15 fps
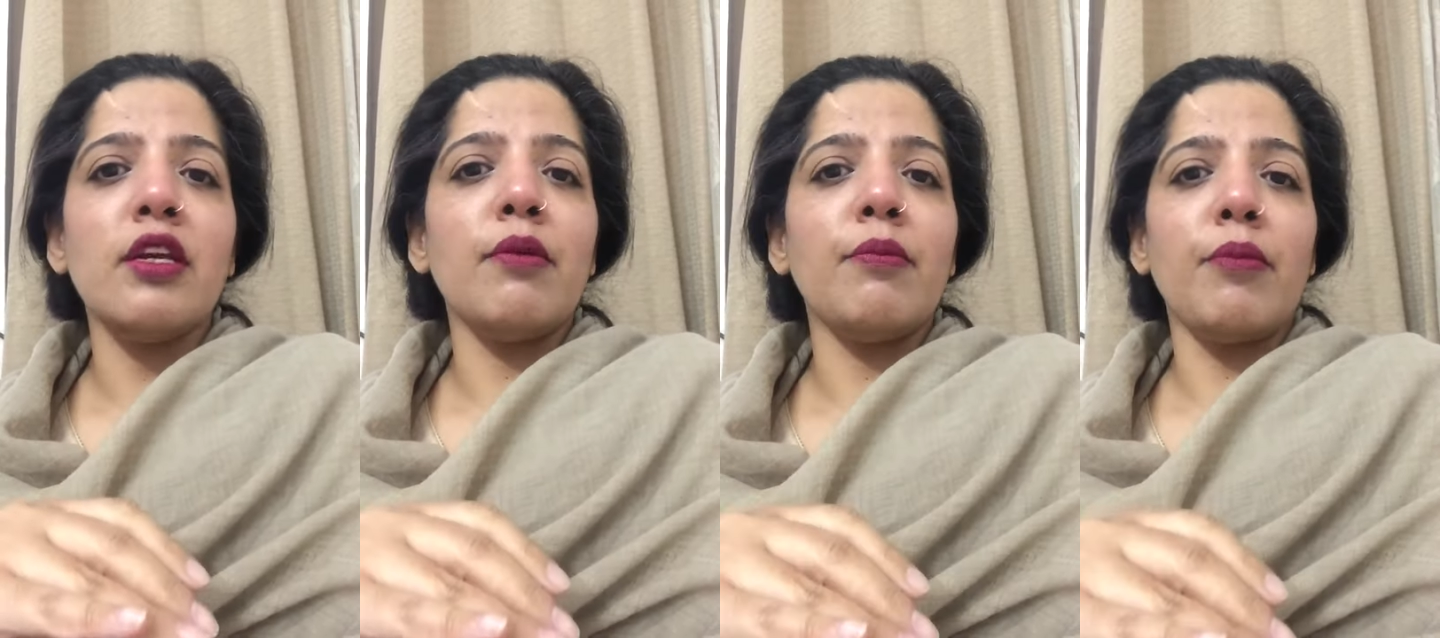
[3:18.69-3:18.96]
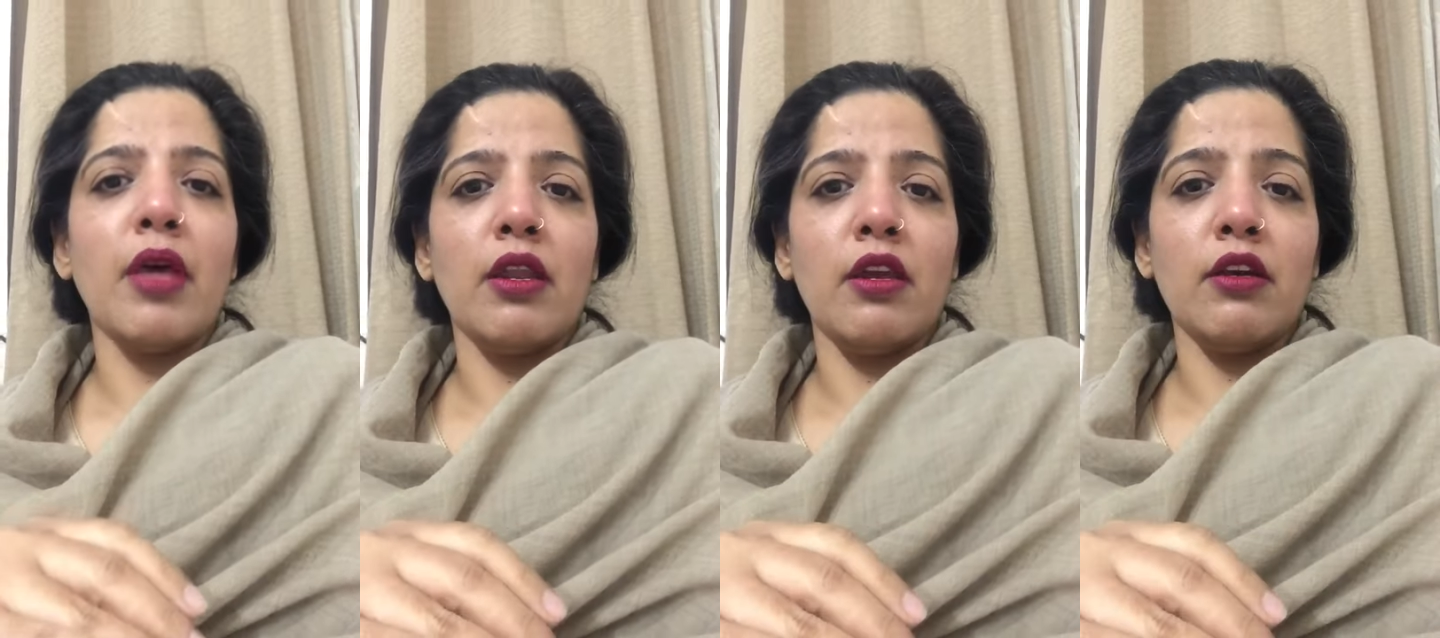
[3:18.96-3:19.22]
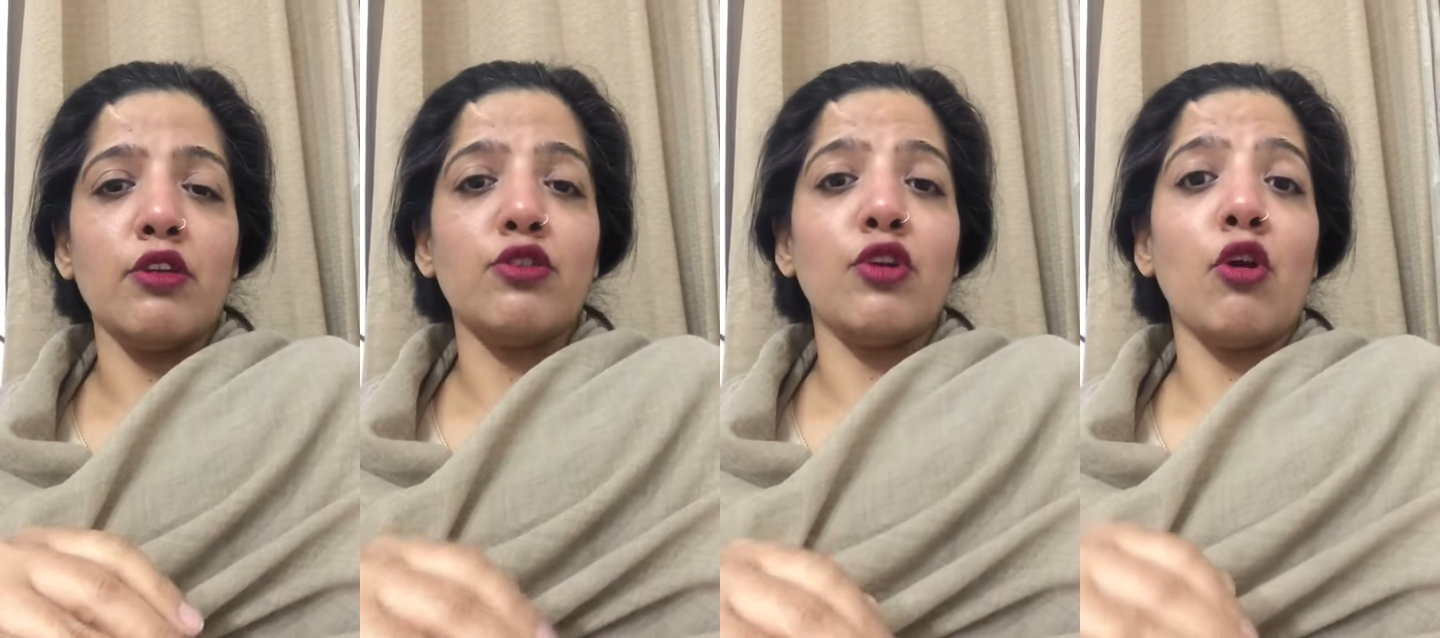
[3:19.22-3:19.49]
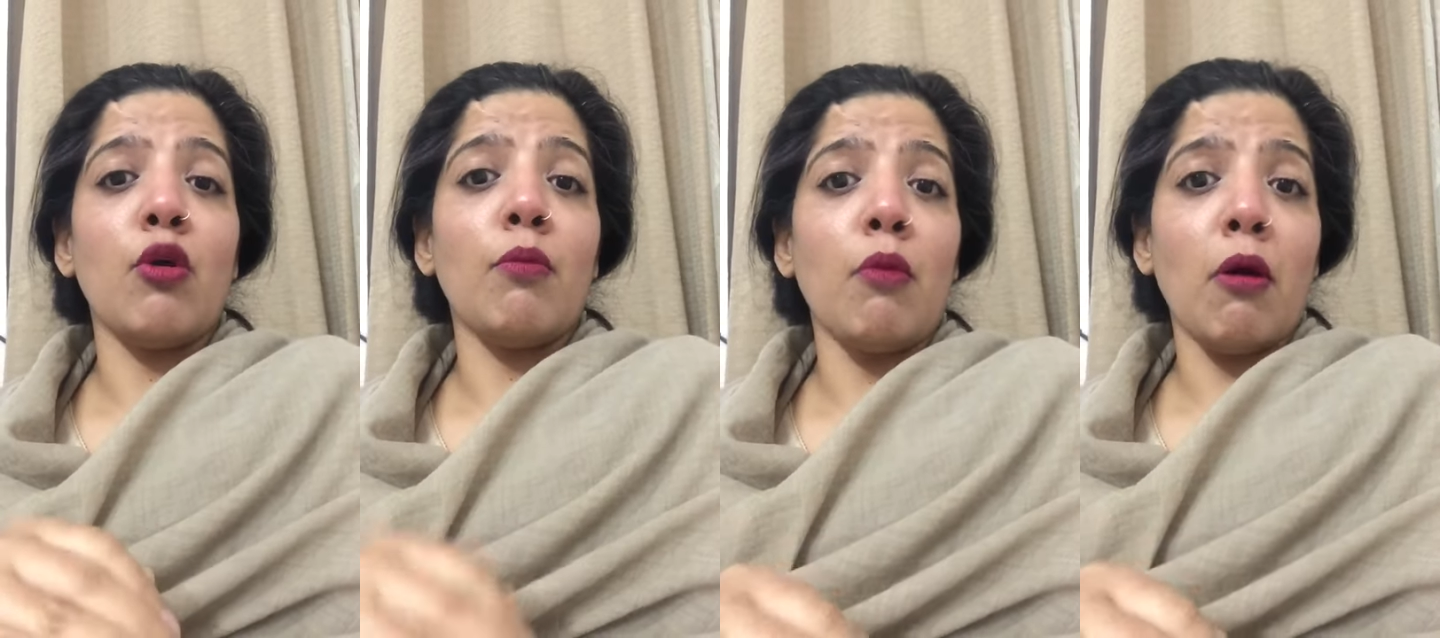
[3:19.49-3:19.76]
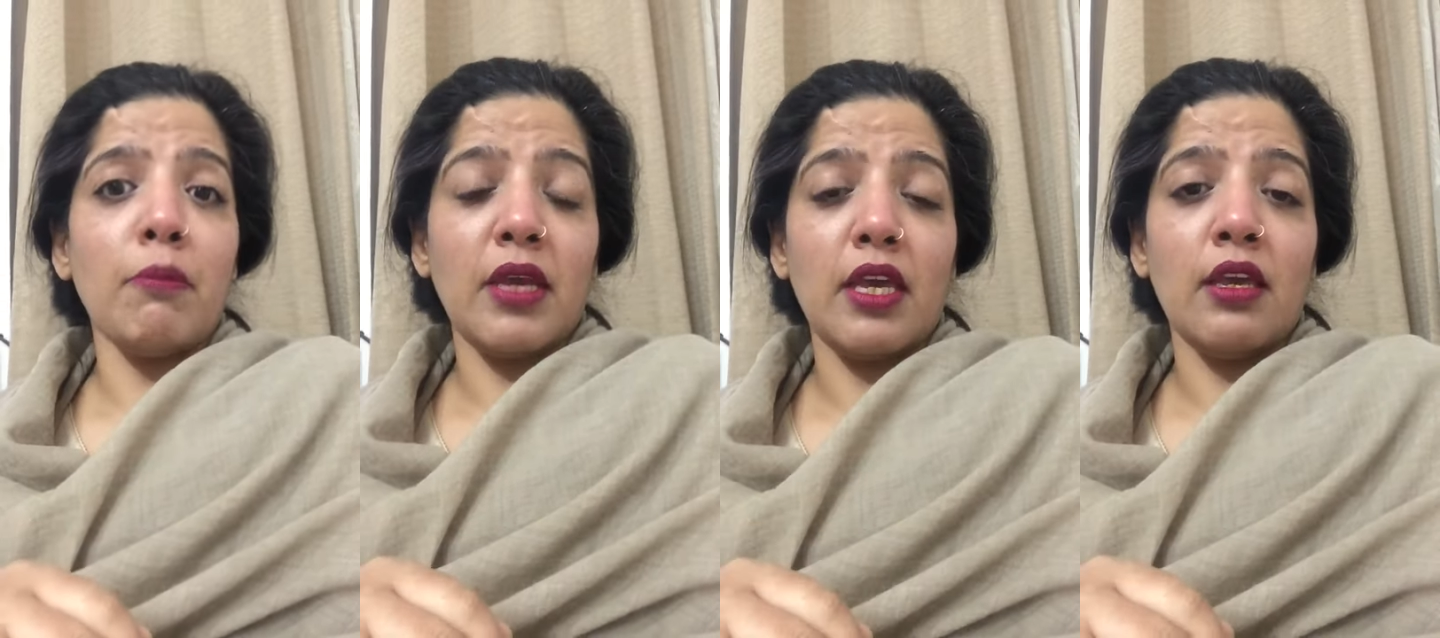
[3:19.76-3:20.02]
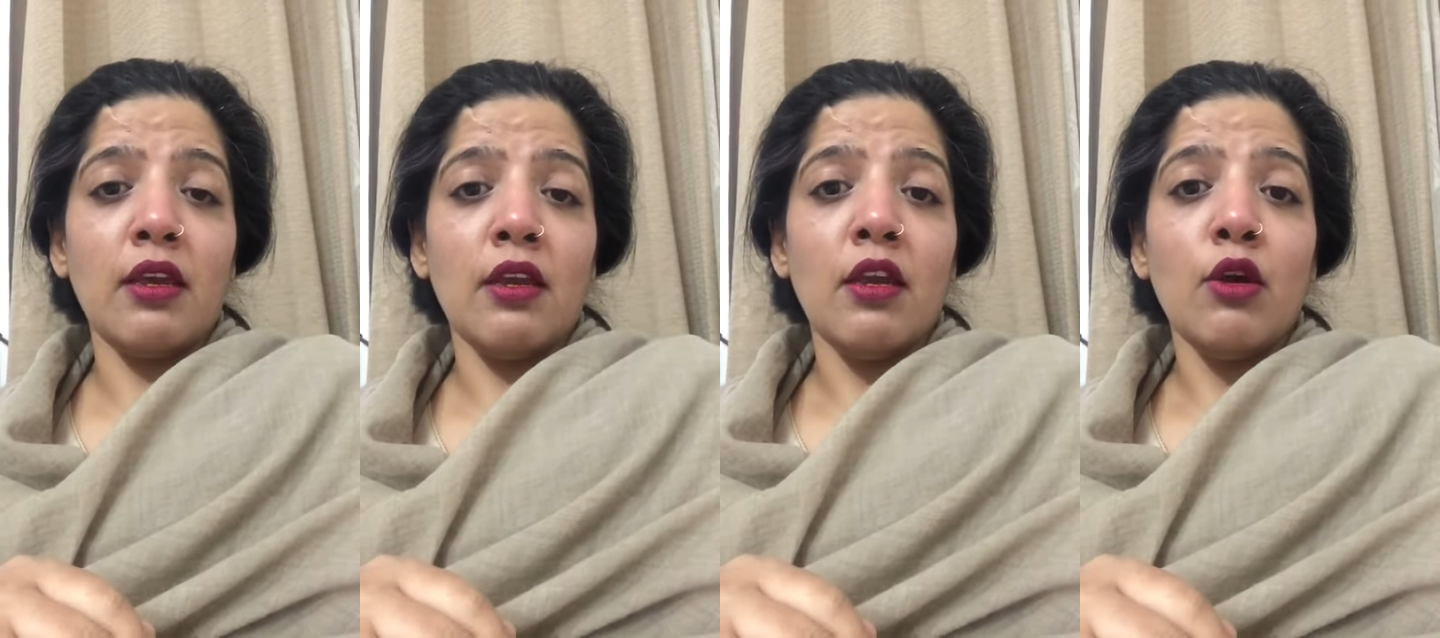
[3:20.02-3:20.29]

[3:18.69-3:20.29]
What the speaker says: comparing her to your mommy